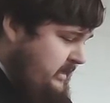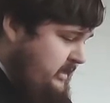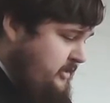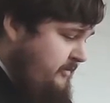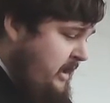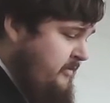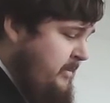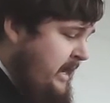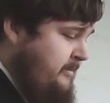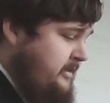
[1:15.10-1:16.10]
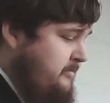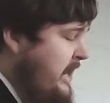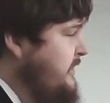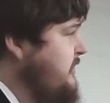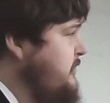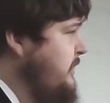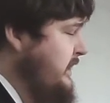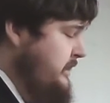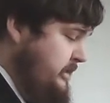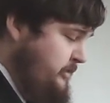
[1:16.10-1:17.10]
And so, if you have your Bibles in Matthew
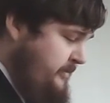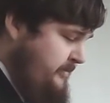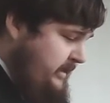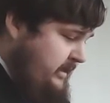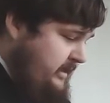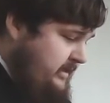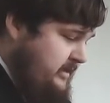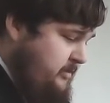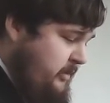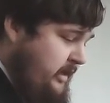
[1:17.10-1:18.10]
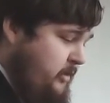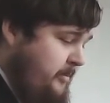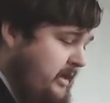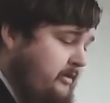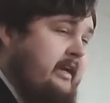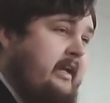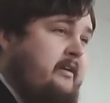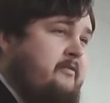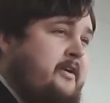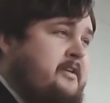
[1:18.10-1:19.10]
22, this morning we'll be reading
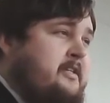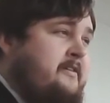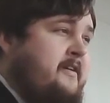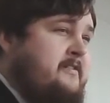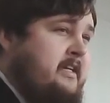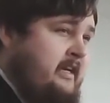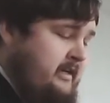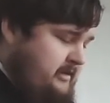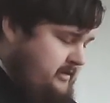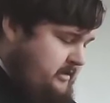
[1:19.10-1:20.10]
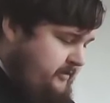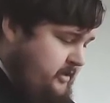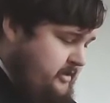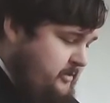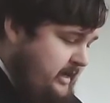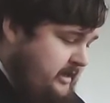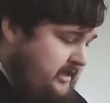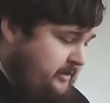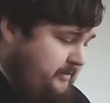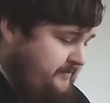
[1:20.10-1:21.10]
in verse 15 to verse
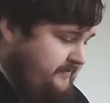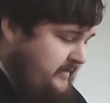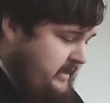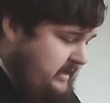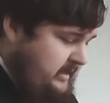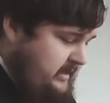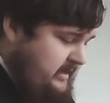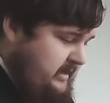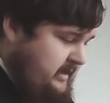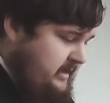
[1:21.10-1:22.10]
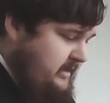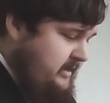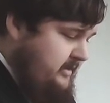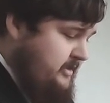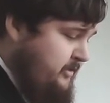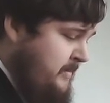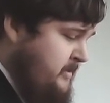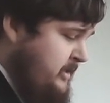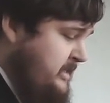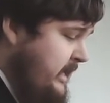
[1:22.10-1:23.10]
22. The
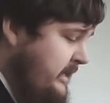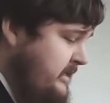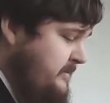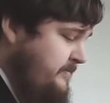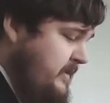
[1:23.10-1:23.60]
scripture says,